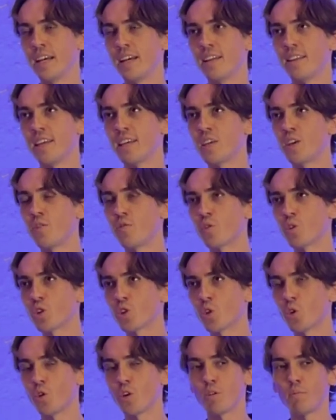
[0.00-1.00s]
Thank you for
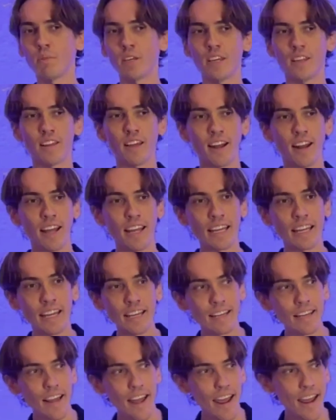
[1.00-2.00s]
showing me that I
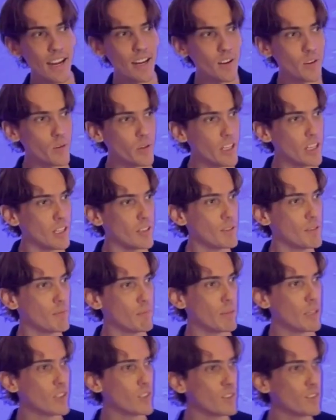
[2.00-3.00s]
get angry
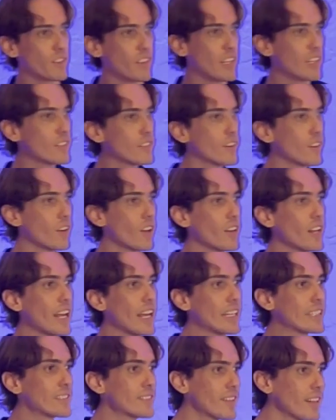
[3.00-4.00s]
because things are not
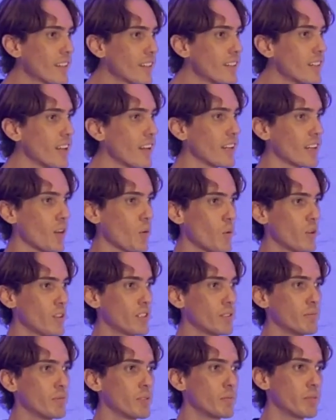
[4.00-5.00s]
exactly like I want
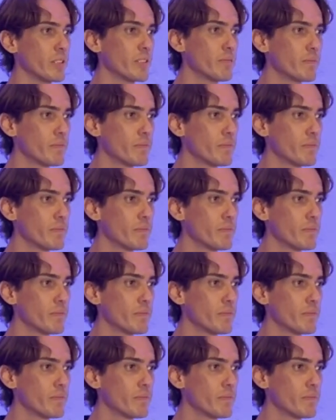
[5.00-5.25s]
them to be.